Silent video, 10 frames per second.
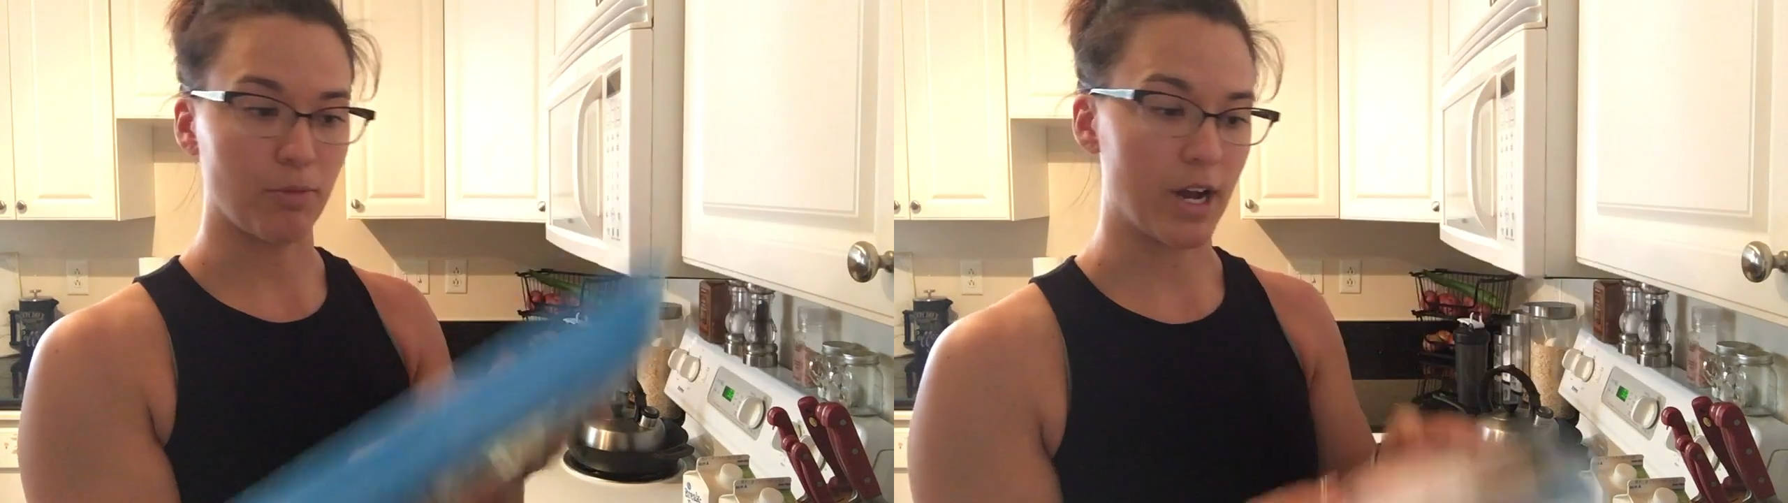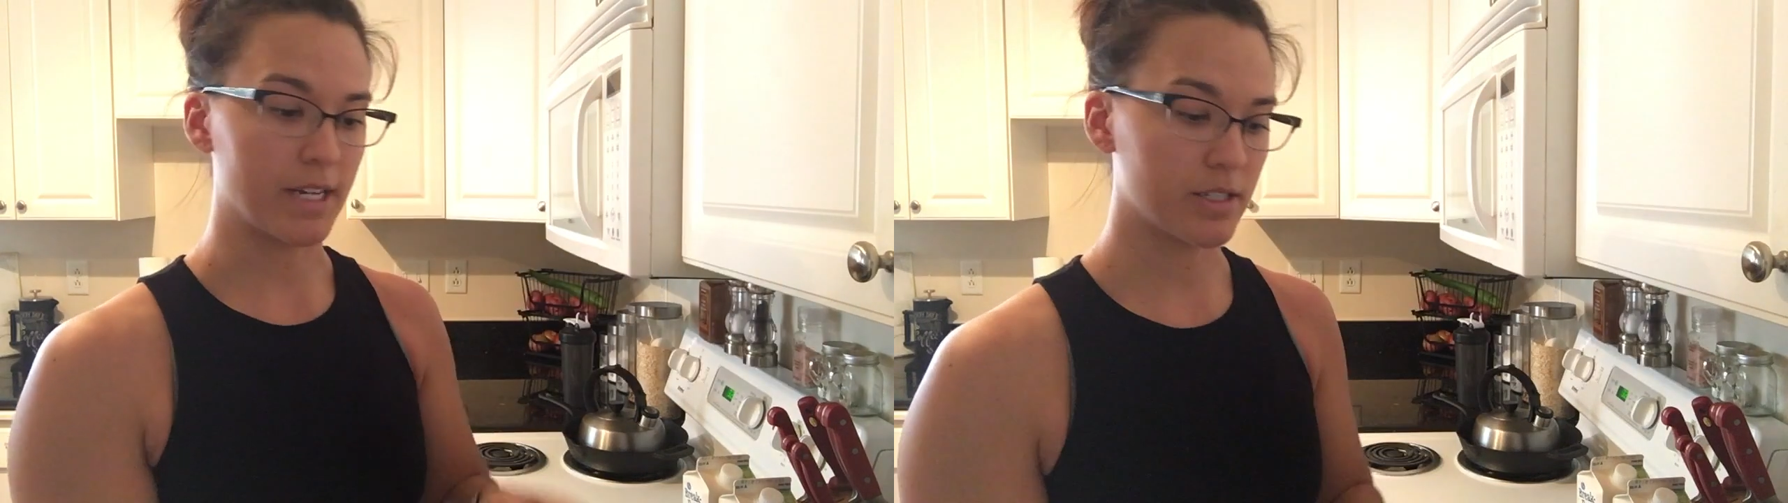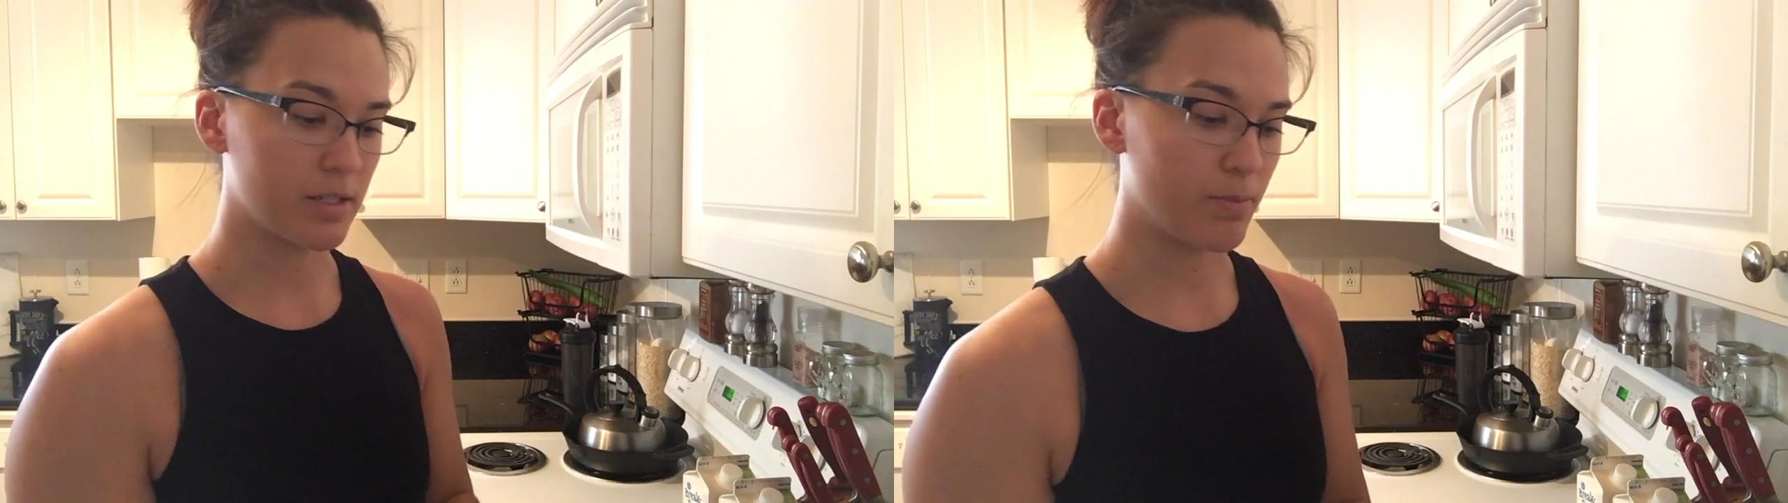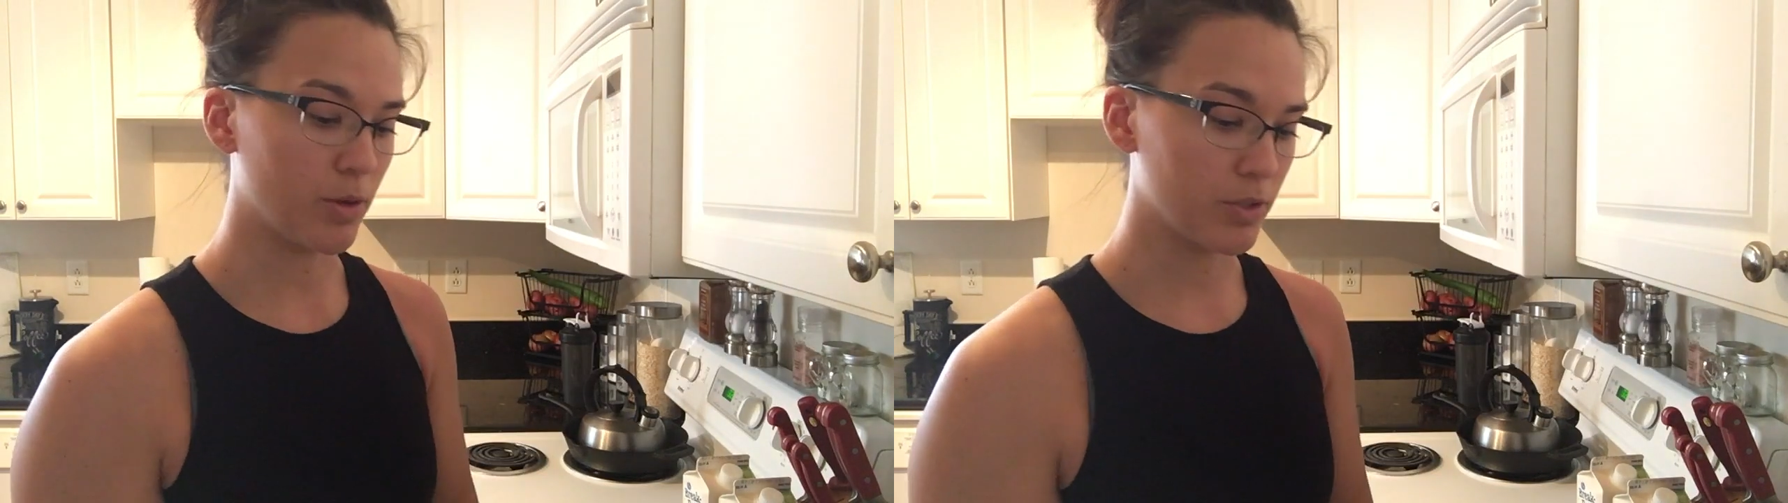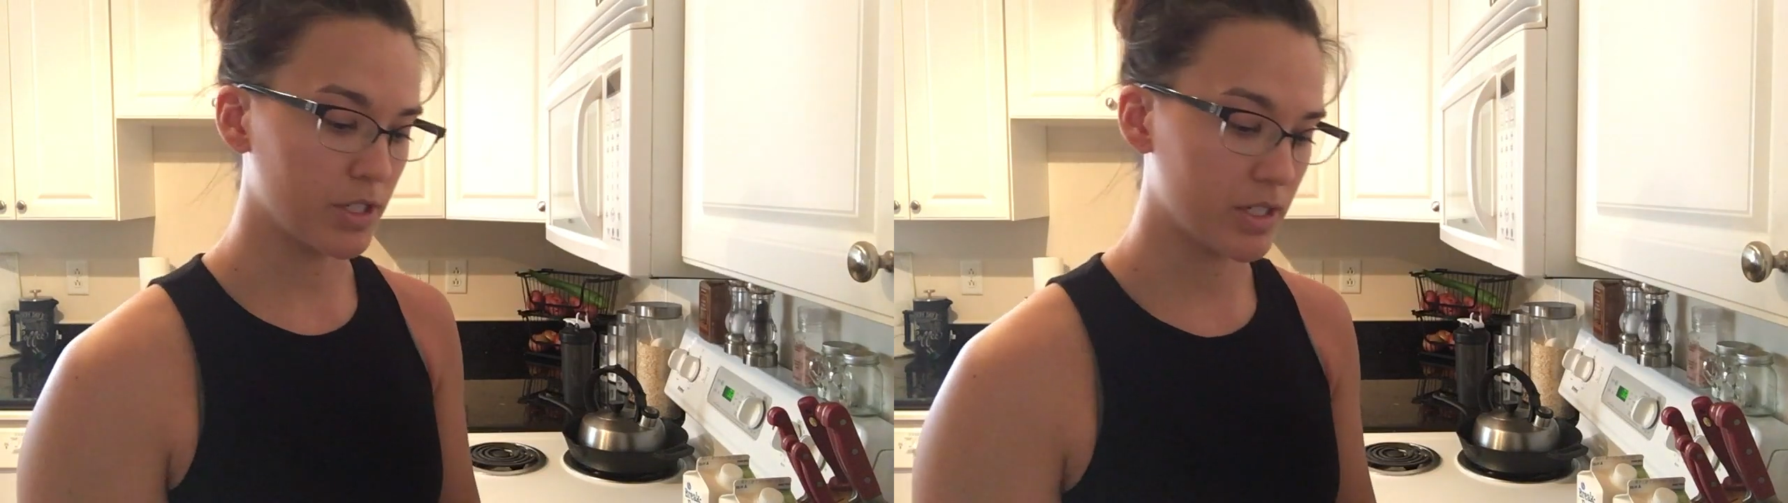breasts,
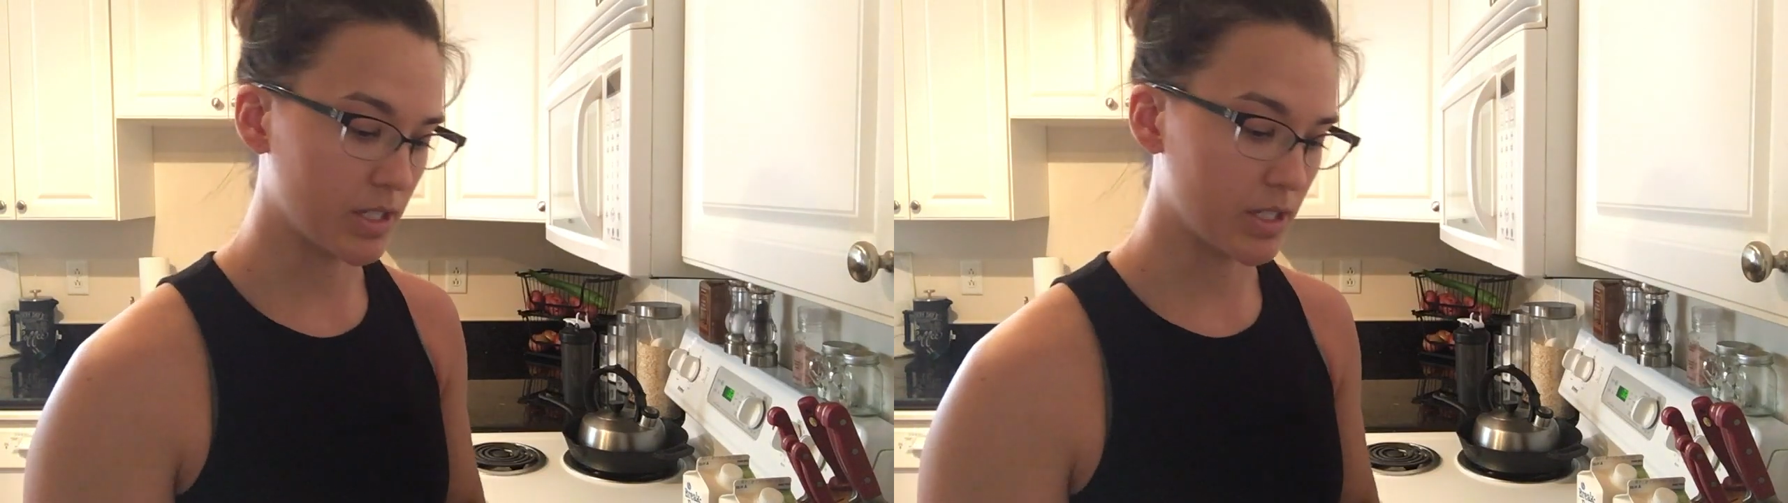boneless,